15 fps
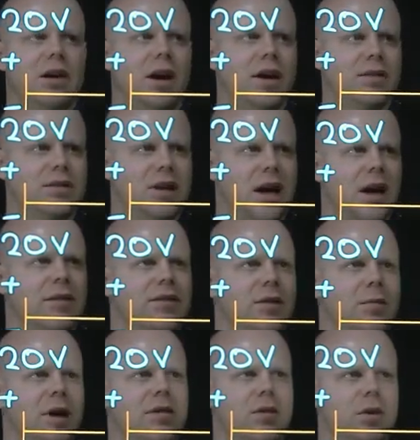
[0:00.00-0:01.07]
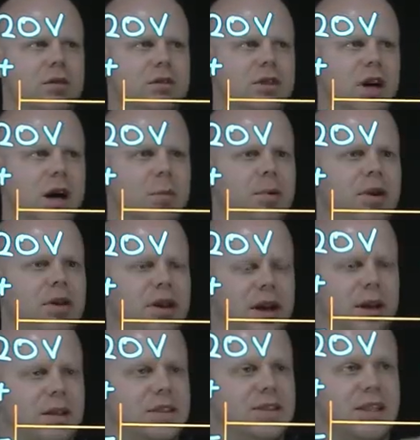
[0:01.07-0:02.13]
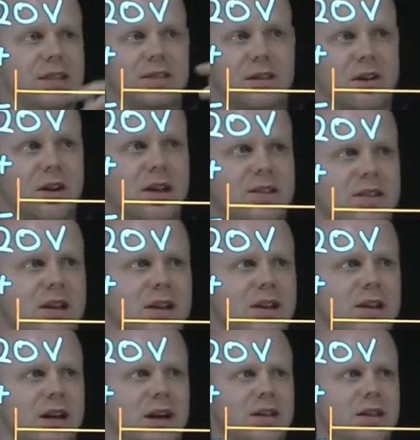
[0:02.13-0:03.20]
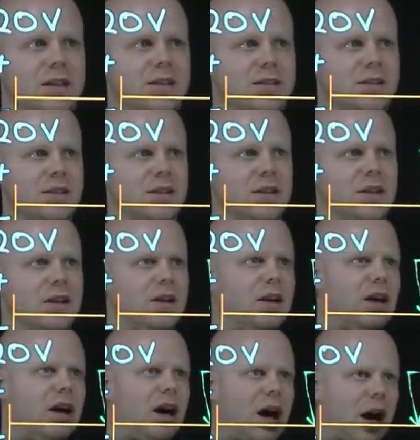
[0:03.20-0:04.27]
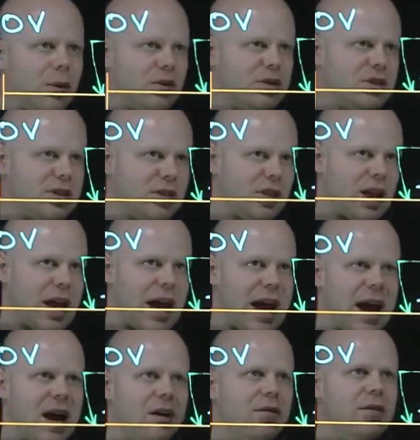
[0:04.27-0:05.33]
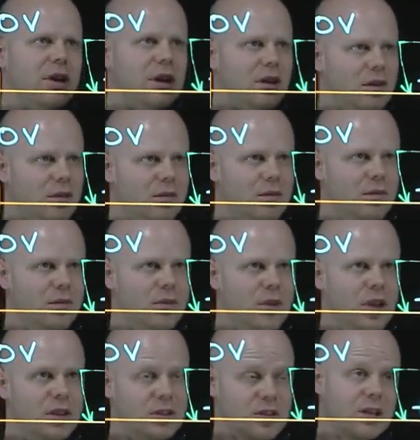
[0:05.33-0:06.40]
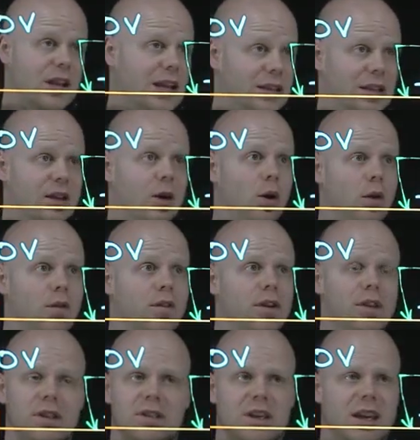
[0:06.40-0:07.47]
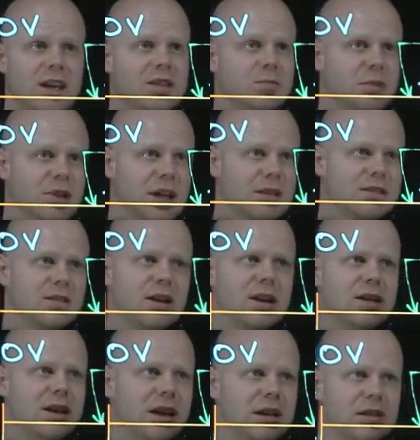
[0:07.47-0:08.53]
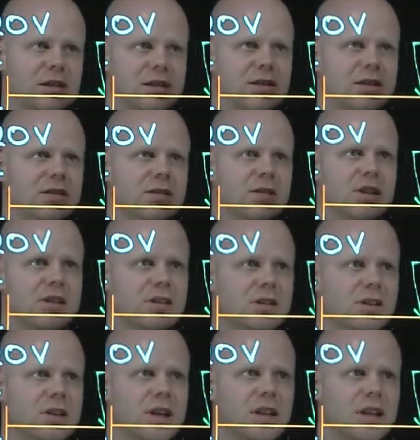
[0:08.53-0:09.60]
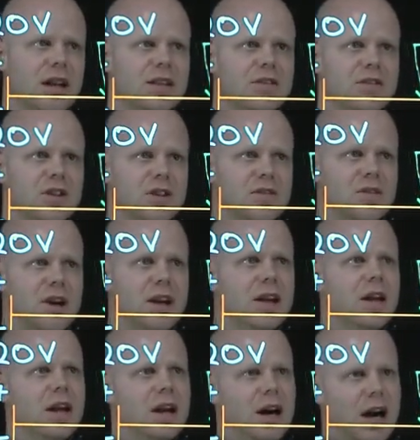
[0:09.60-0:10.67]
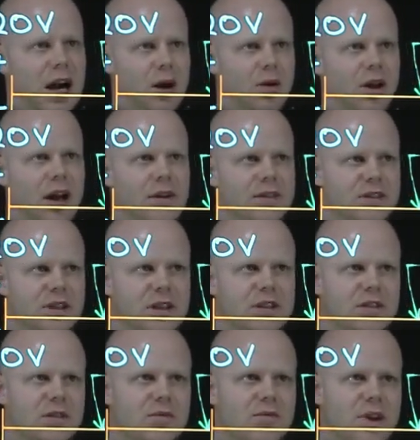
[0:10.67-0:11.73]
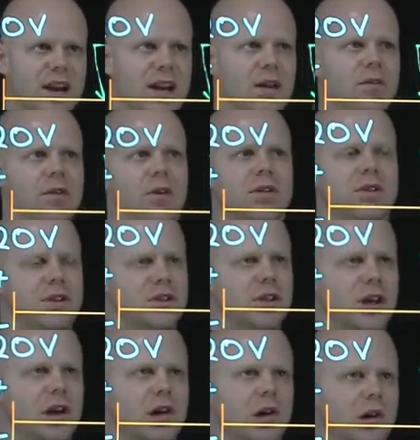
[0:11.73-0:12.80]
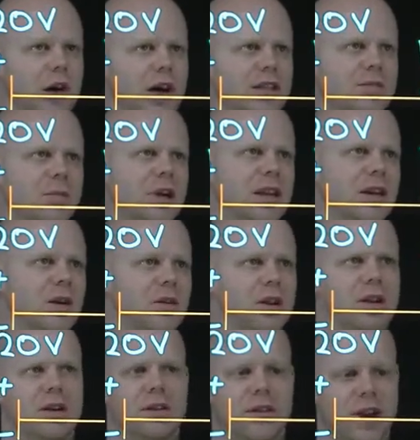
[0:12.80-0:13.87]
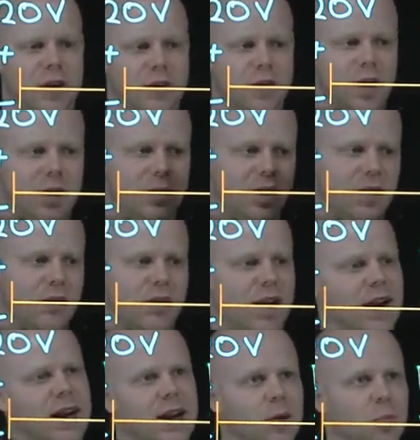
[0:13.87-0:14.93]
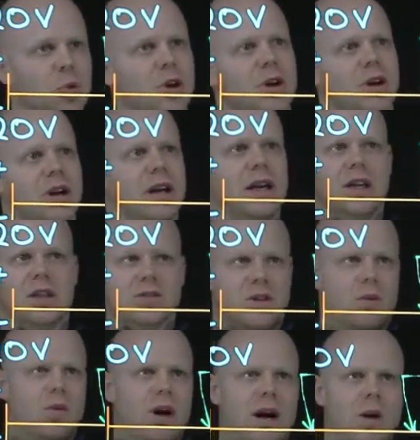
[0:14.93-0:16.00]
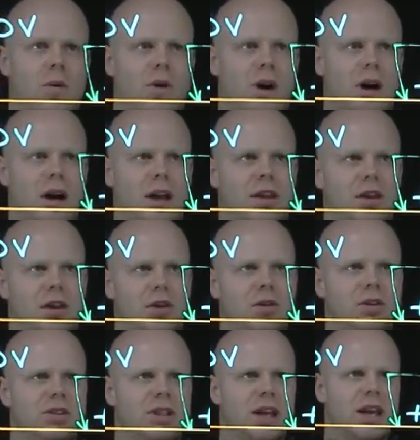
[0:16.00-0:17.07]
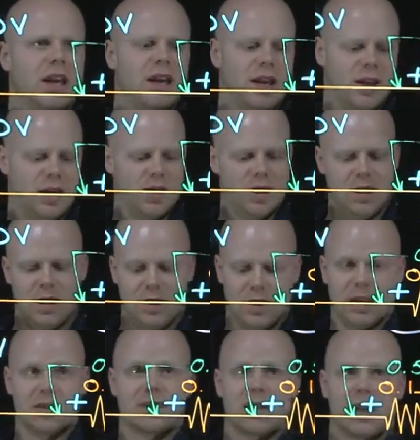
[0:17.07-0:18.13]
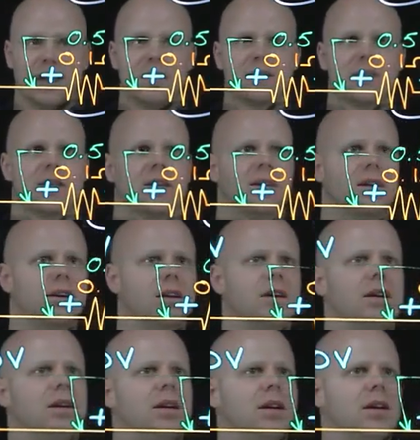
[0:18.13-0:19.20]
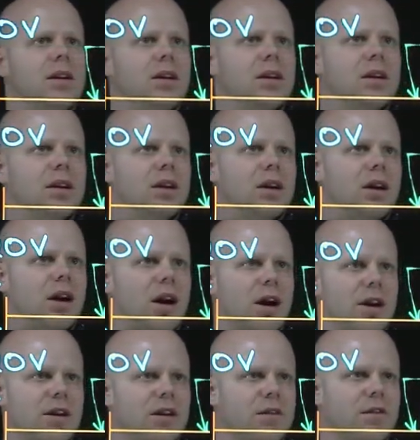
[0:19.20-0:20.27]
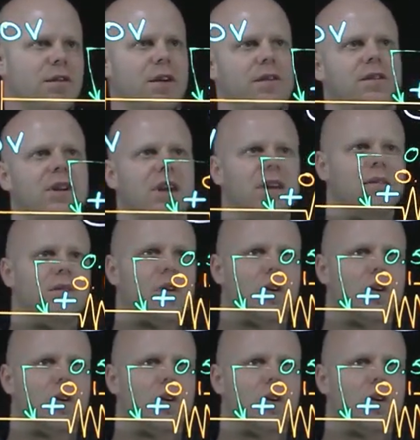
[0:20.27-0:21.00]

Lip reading: loss, after my volt drop that exists across the conductors, I would still have slightly over in this case, but that's not a dangerous situation. Okay, that's just fine. I will have essentially rated voltage across my load, therefore I will get rated output. So I used in this case, 115